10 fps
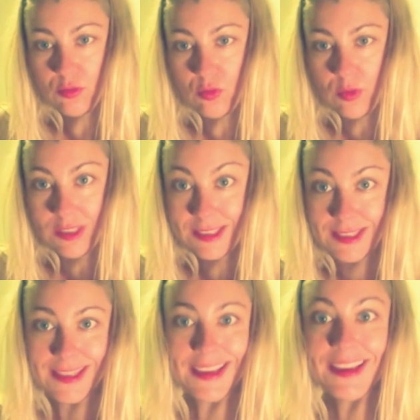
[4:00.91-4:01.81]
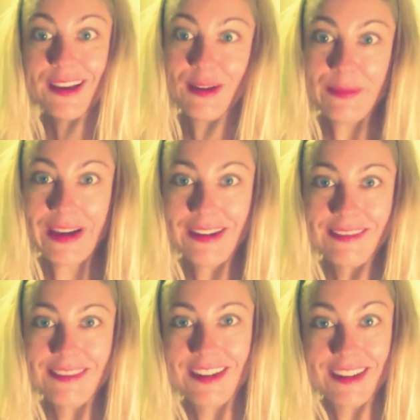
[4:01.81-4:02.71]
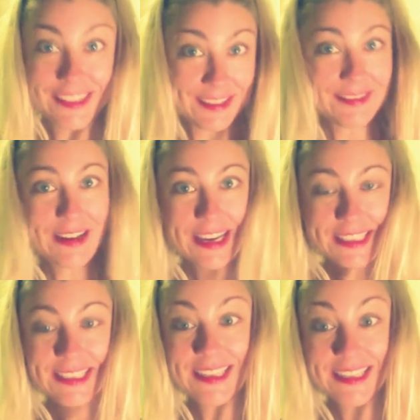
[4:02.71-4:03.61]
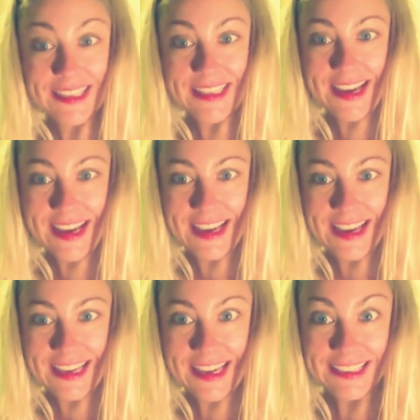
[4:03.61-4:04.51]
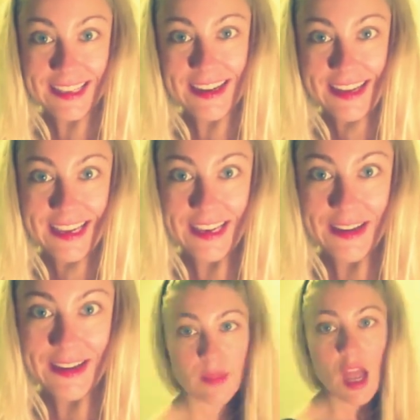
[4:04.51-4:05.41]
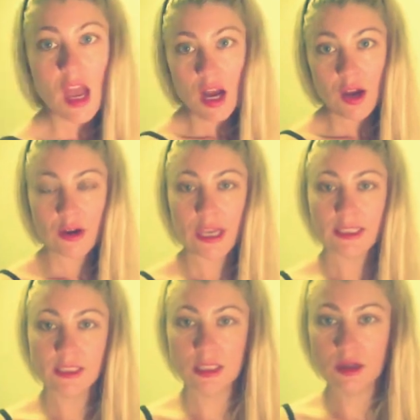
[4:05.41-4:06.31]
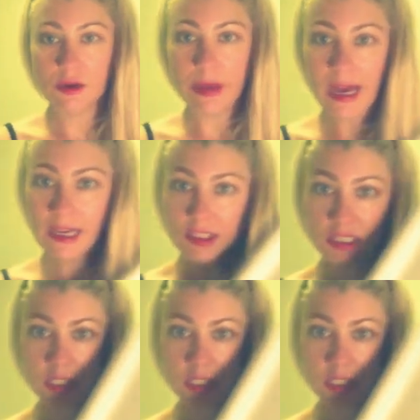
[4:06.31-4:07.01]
once they come up. Are you excited as I am? Okay, so I'm actually